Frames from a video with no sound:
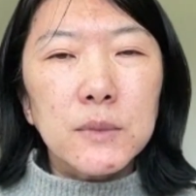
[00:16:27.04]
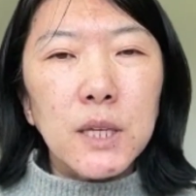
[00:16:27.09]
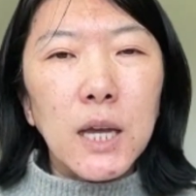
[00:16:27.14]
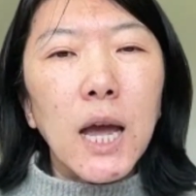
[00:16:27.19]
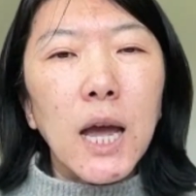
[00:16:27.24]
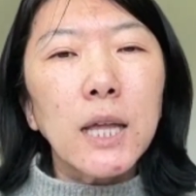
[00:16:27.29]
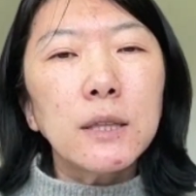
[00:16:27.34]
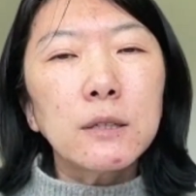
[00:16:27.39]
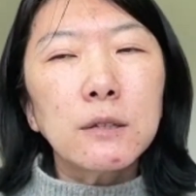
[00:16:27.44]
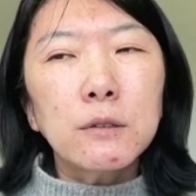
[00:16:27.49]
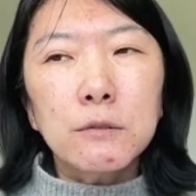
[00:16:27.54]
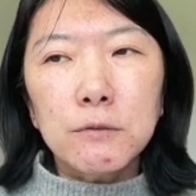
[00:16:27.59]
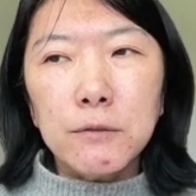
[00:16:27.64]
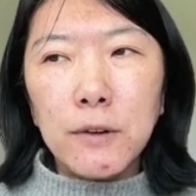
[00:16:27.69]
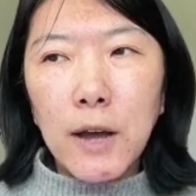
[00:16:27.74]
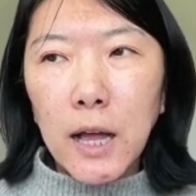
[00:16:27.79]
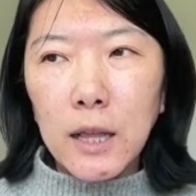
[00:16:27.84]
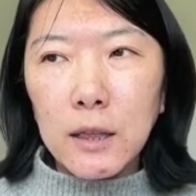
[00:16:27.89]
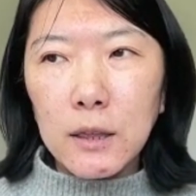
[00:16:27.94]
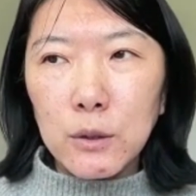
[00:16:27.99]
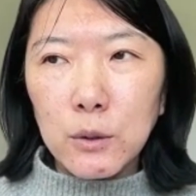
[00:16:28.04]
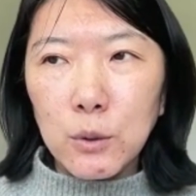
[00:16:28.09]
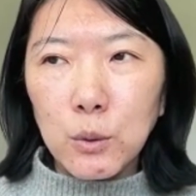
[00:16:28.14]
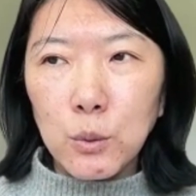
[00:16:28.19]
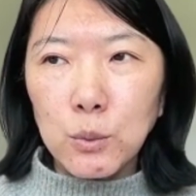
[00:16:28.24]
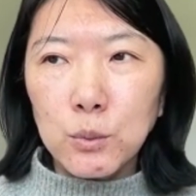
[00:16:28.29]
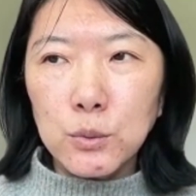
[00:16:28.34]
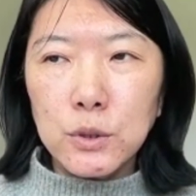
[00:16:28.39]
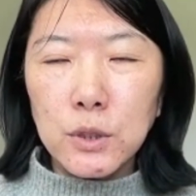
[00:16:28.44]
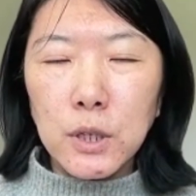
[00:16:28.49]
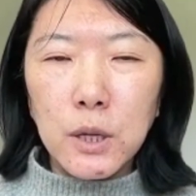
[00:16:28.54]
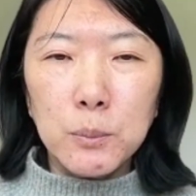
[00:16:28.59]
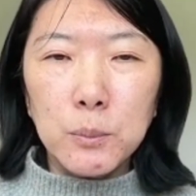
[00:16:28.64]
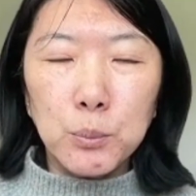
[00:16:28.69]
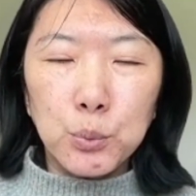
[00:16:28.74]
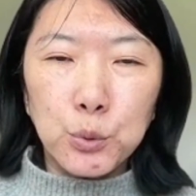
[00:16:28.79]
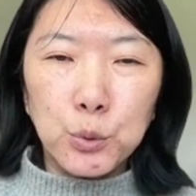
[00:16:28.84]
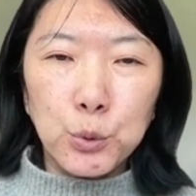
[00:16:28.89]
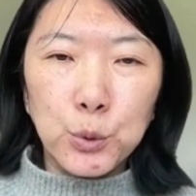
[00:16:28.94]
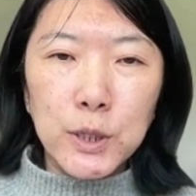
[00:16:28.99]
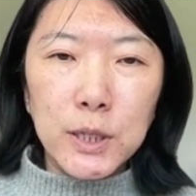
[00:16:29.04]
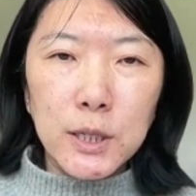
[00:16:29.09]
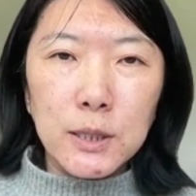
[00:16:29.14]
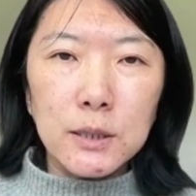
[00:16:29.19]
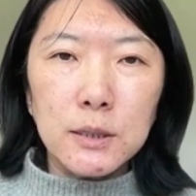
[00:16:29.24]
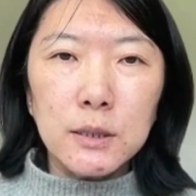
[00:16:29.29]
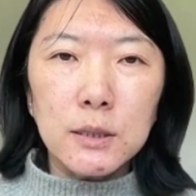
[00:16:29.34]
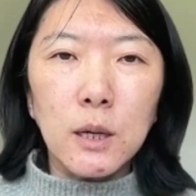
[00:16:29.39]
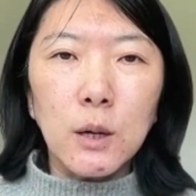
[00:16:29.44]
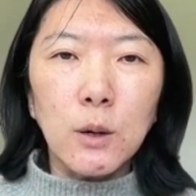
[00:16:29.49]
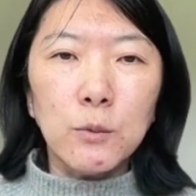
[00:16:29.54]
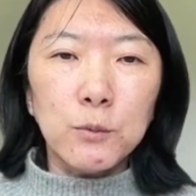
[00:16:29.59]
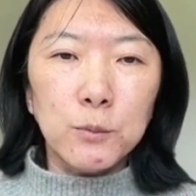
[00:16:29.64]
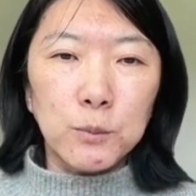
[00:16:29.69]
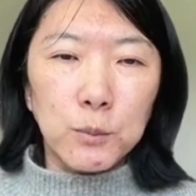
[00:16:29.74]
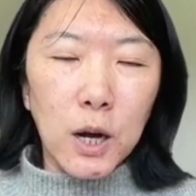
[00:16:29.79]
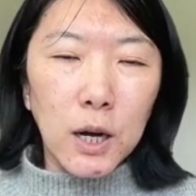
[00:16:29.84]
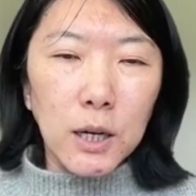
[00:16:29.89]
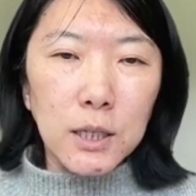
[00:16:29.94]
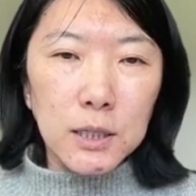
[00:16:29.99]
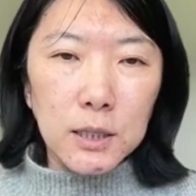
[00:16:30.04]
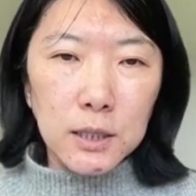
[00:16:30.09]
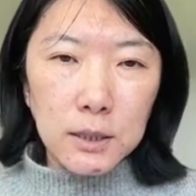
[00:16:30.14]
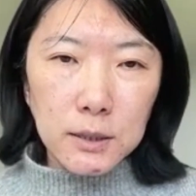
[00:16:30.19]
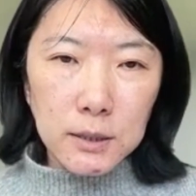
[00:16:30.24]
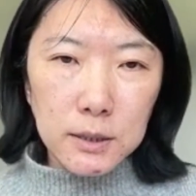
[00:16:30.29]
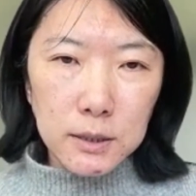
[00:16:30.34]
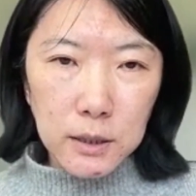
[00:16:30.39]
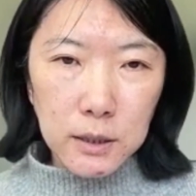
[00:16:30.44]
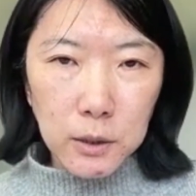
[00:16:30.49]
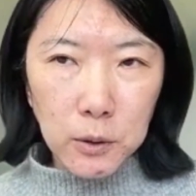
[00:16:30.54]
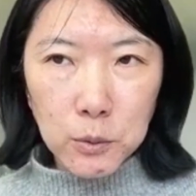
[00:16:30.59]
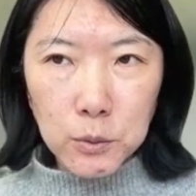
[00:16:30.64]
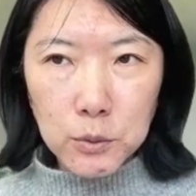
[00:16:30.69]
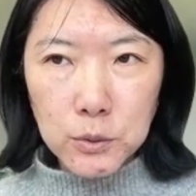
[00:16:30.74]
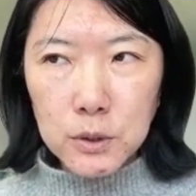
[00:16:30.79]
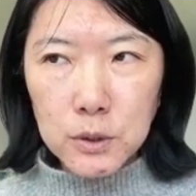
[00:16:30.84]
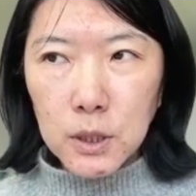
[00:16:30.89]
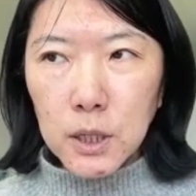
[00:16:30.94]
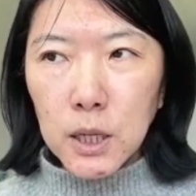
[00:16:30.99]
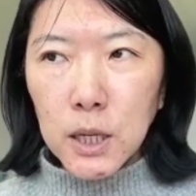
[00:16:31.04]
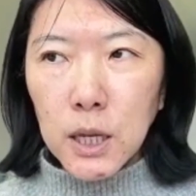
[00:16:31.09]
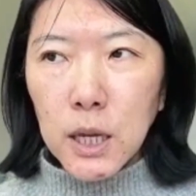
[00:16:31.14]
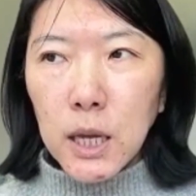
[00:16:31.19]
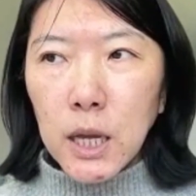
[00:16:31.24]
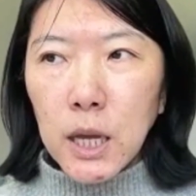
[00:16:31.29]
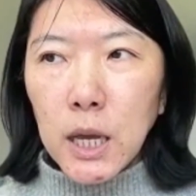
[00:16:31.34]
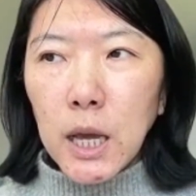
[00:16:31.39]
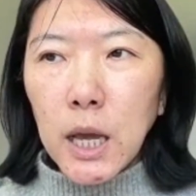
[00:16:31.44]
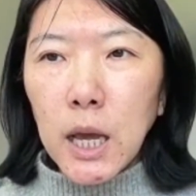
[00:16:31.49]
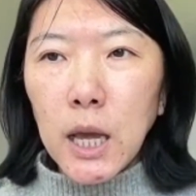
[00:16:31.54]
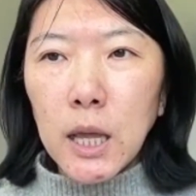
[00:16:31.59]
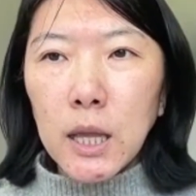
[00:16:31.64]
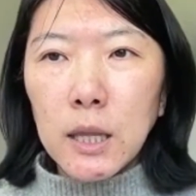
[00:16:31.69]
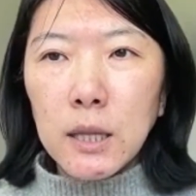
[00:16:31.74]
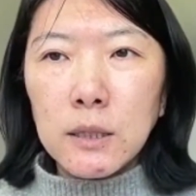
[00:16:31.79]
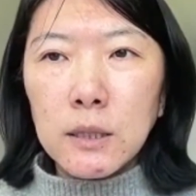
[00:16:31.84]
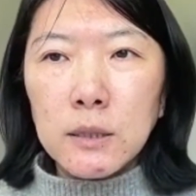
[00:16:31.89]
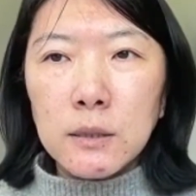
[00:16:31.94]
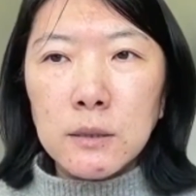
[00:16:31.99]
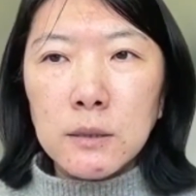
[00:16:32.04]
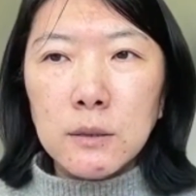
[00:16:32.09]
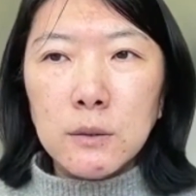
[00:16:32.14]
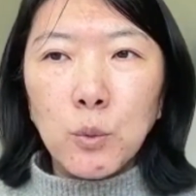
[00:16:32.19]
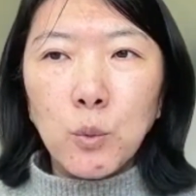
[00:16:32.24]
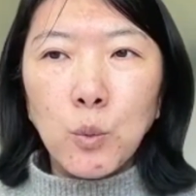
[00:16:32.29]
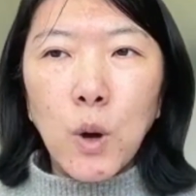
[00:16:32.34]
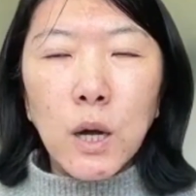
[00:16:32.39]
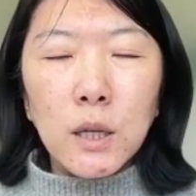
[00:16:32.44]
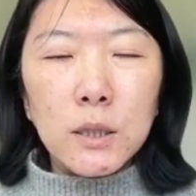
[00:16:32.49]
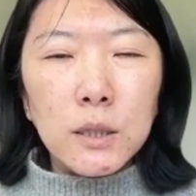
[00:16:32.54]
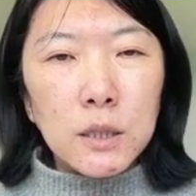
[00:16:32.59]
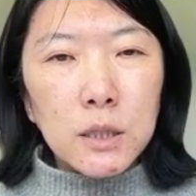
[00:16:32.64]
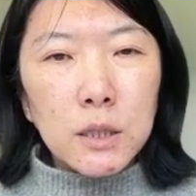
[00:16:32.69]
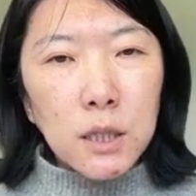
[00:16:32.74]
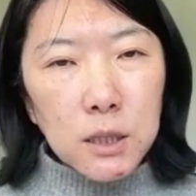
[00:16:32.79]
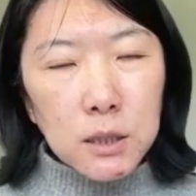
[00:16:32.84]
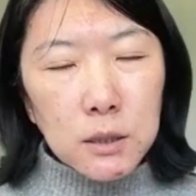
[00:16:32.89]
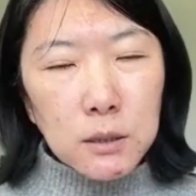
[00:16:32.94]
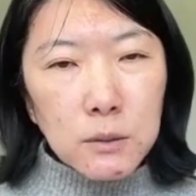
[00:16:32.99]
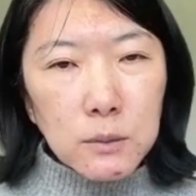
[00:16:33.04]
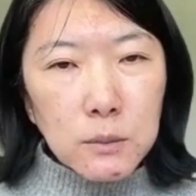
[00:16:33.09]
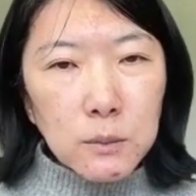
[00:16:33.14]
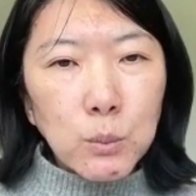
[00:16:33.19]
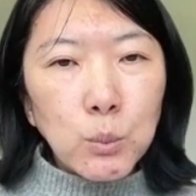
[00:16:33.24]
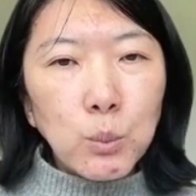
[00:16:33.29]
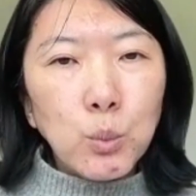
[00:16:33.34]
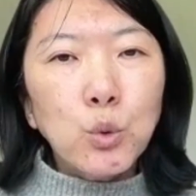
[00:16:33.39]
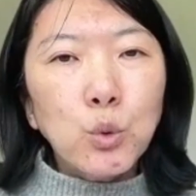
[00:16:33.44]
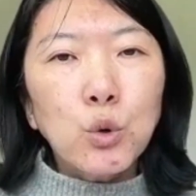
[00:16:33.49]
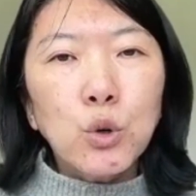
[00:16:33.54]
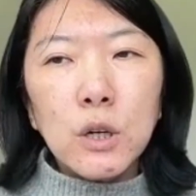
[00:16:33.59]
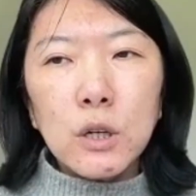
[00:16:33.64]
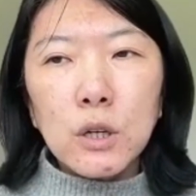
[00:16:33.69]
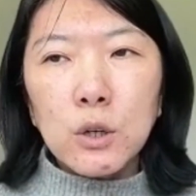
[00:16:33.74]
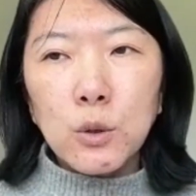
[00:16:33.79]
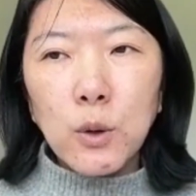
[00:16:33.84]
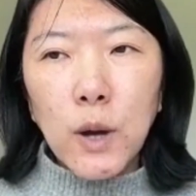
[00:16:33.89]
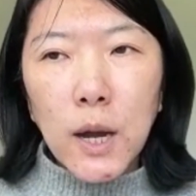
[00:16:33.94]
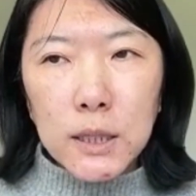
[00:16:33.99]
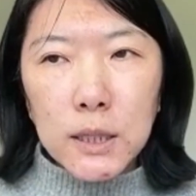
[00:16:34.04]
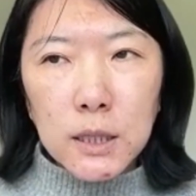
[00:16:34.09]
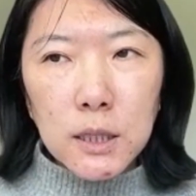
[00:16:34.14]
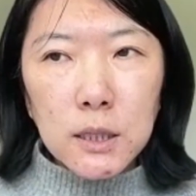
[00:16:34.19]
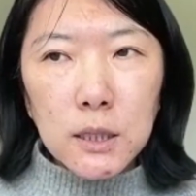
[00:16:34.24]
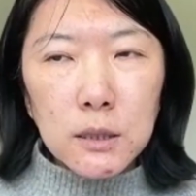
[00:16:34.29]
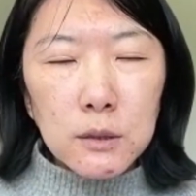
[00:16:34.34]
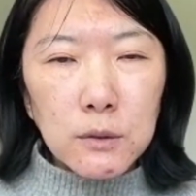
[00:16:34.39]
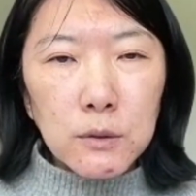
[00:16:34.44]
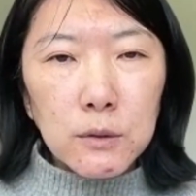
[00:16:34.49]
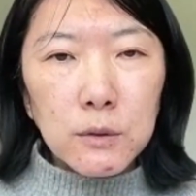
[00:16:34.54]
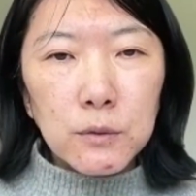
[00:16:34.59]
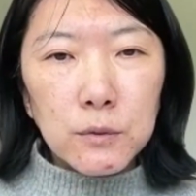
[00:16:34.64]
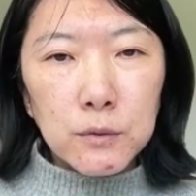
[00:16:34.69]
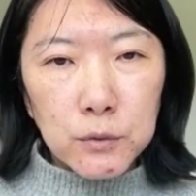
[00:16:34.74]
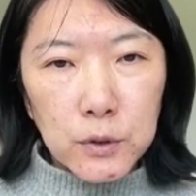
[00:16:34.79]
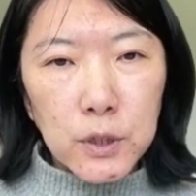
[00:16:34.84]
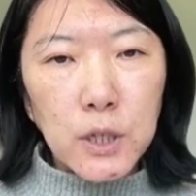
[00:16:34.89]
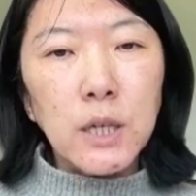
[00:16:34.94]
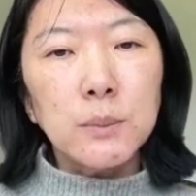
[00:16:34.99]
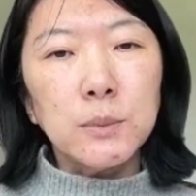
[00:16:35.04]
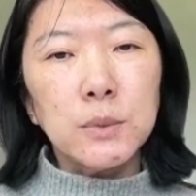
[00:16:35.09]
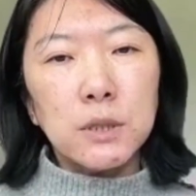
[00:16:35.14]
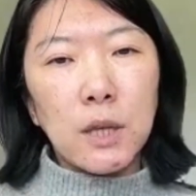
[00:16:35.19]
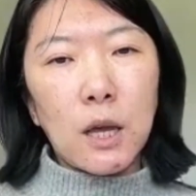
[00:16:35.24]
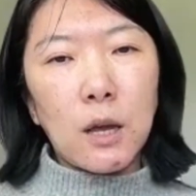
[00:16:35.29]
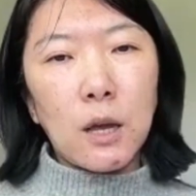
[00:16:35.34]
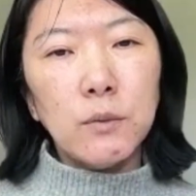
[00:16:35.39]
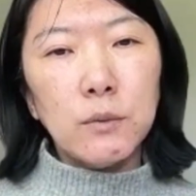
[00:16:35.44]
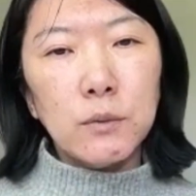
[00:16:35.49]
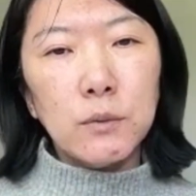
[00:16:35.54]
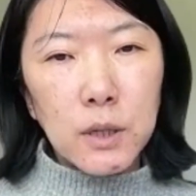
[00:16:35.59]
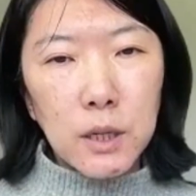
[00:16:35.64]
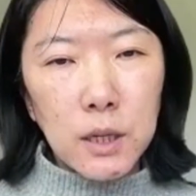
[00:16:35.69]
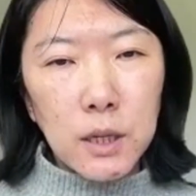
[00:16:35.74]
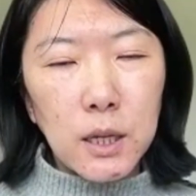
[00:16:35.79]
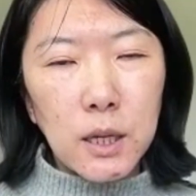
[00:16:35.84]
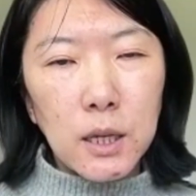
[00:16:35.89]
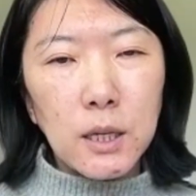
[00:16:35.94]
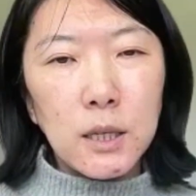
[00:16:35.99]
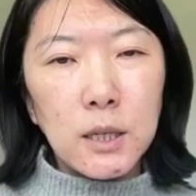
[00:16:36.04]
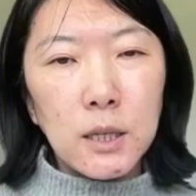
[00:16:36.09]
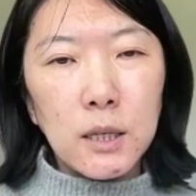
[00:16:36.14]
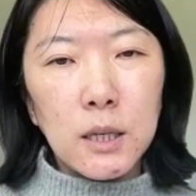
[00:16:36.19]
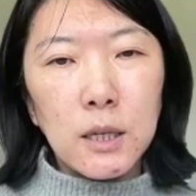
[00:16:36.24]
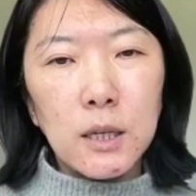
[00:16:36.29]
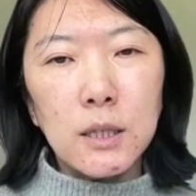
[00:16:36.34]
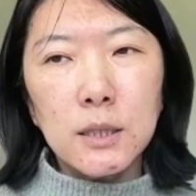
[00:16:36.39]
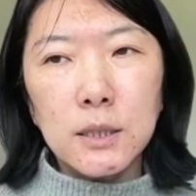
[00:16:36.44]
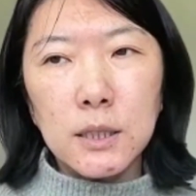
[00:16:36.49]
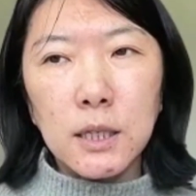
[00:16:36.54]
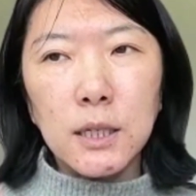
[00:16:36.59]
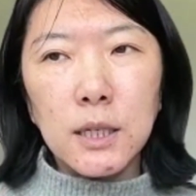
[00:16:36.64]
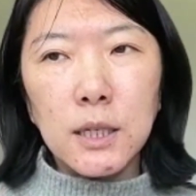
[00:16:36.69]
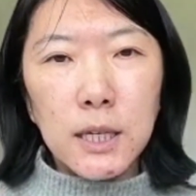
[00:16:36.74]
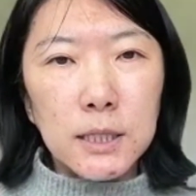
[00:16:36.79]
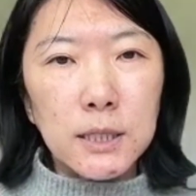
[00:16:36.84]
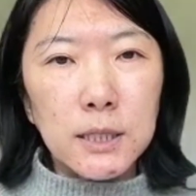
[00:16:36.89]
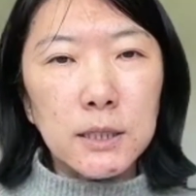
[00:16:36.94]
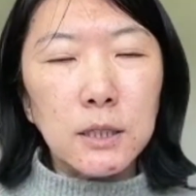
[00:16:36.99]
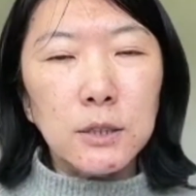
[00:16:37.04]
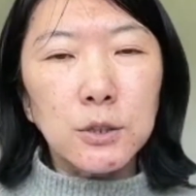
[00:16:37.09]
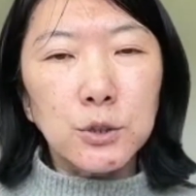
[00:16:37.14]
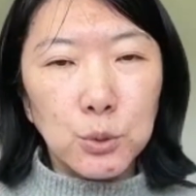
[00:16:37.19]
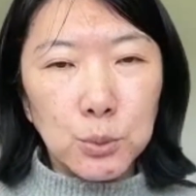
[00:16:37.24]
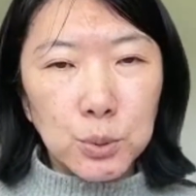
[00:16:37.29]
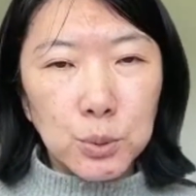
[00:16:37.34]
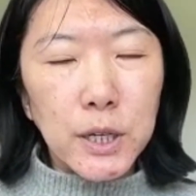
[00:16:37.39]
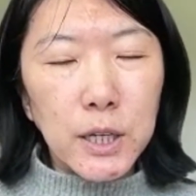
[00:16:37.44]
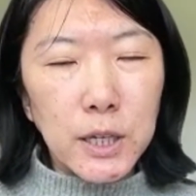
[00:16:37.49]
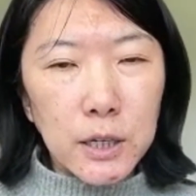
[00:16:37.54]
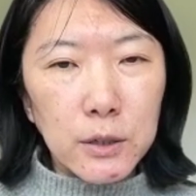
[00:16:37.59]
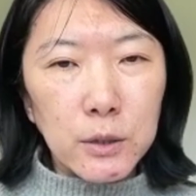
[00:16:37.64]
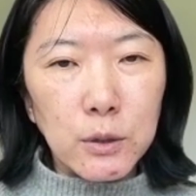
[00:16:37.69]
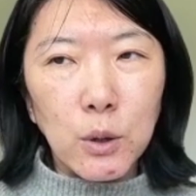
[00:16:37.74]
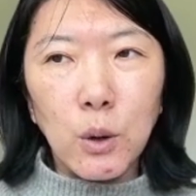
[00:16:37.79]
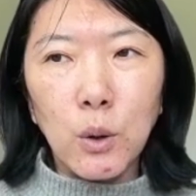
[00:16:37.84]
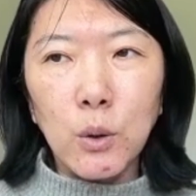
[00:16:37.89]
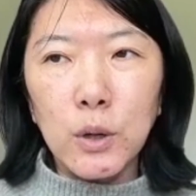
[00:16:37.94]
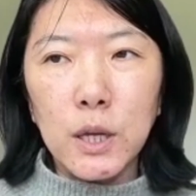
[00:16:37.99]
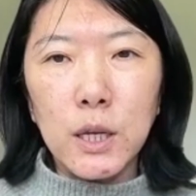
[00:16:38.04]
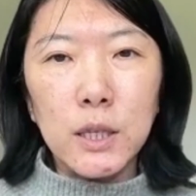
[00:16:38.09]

undervalued the importance of marketing sales and wanted more credit for himself. He think he's the superhero.